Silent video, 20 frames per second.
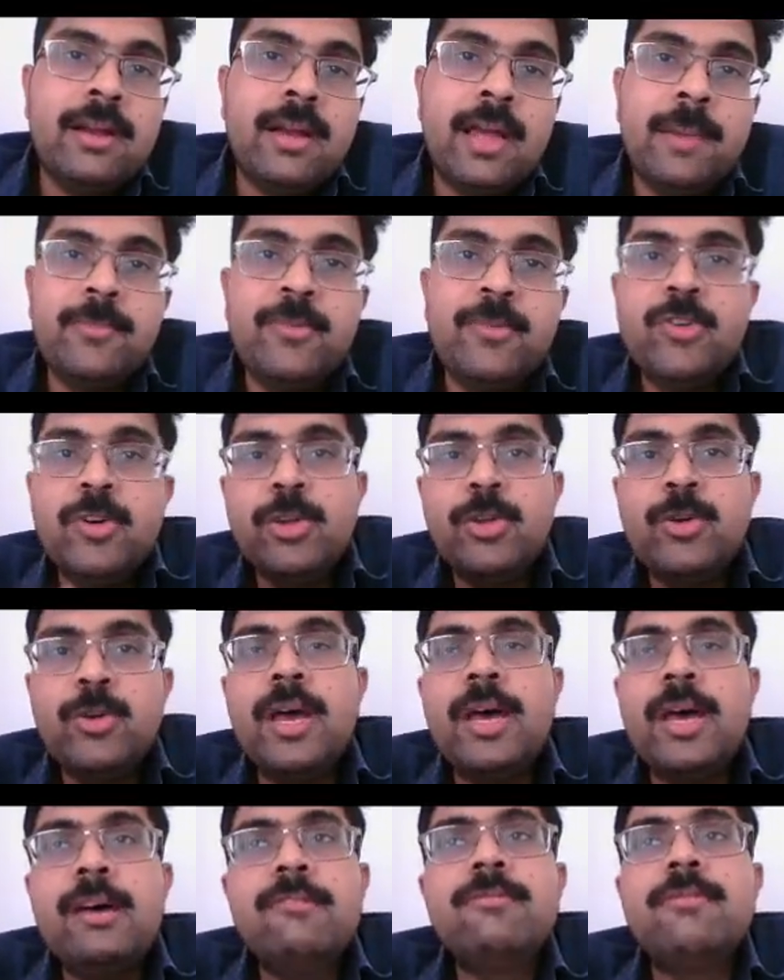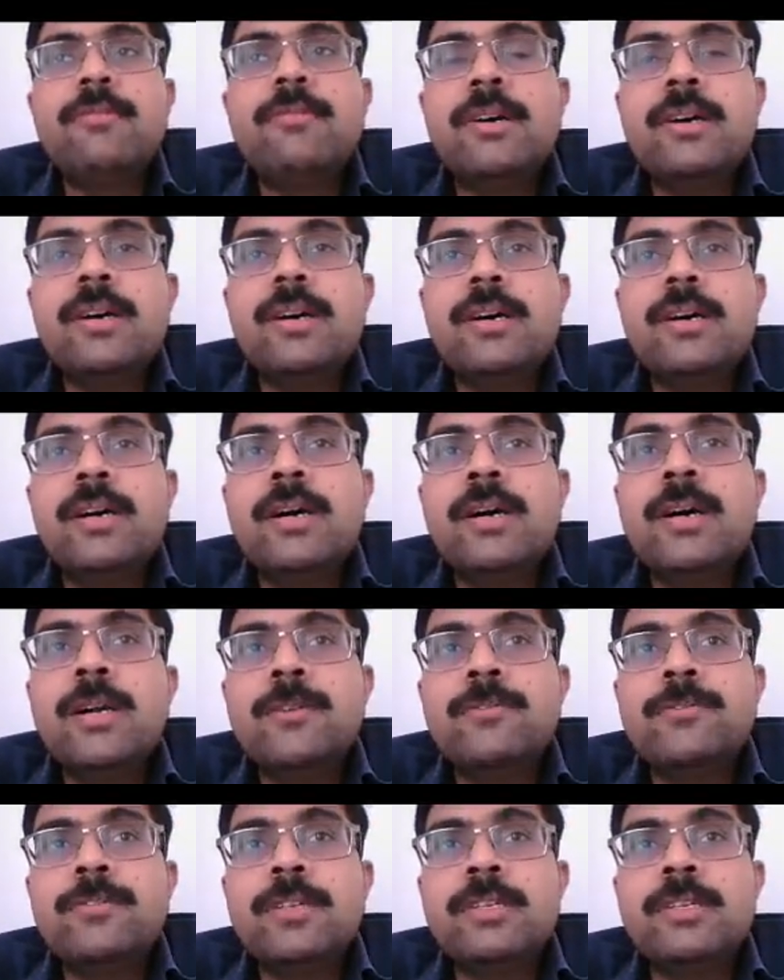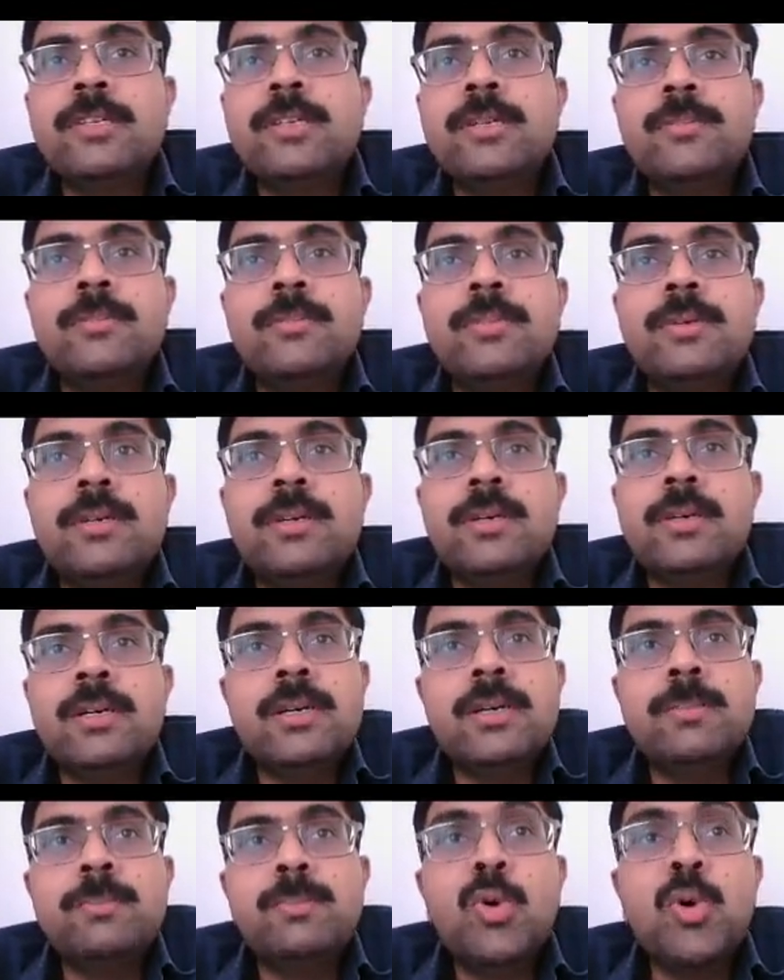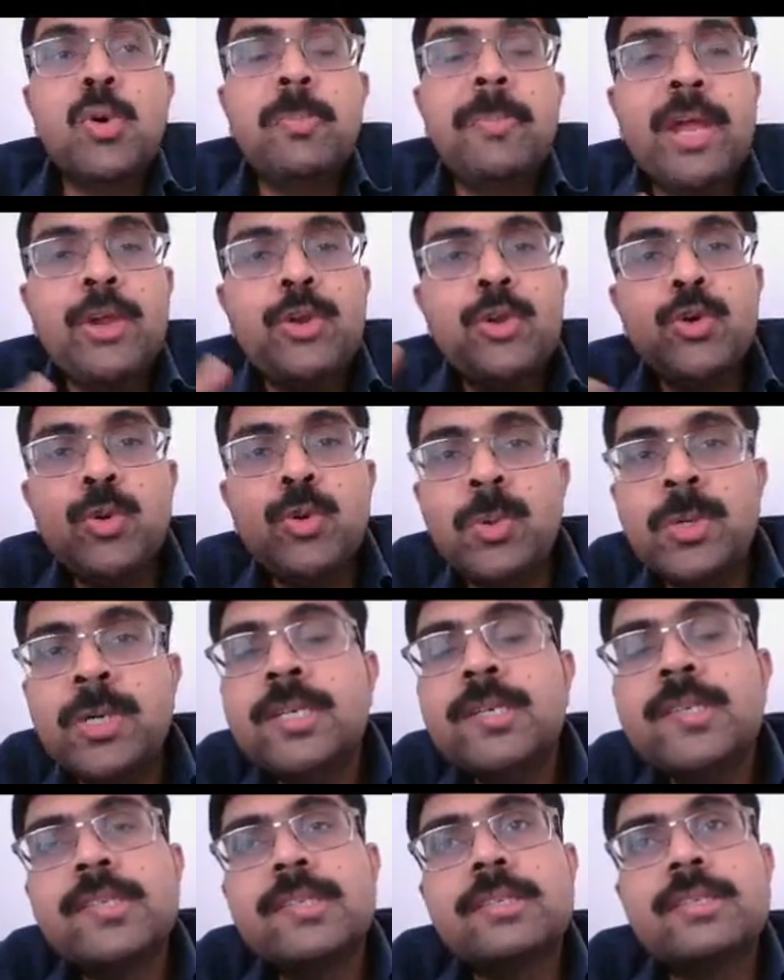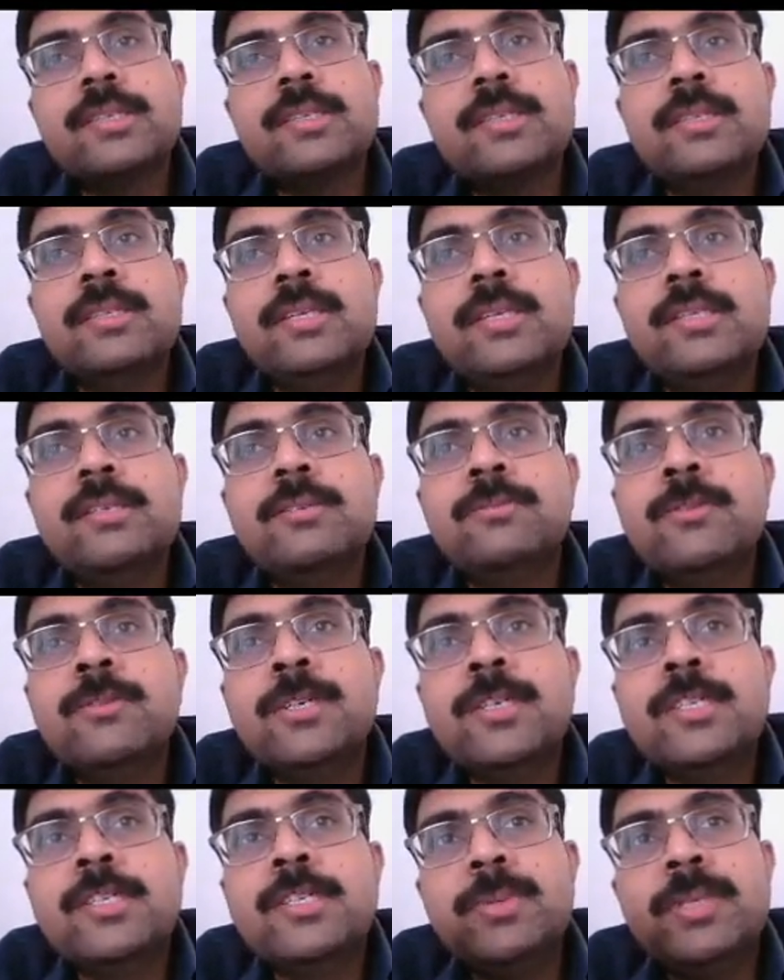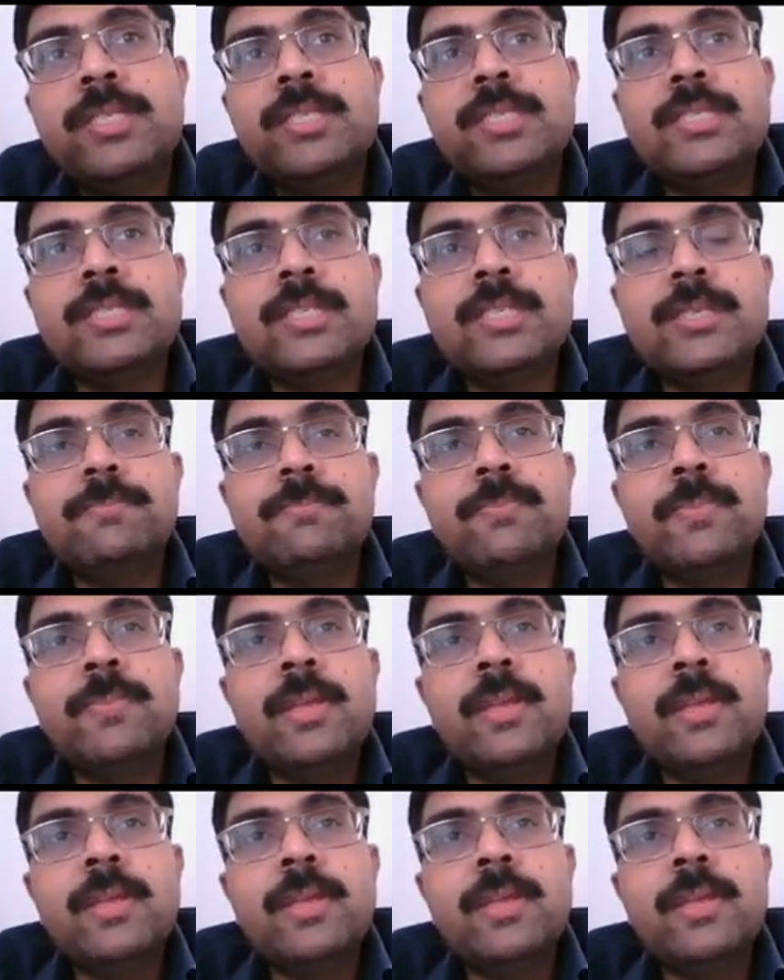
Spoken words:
I'm sure you have heard of the term portmanteau words. These are words which are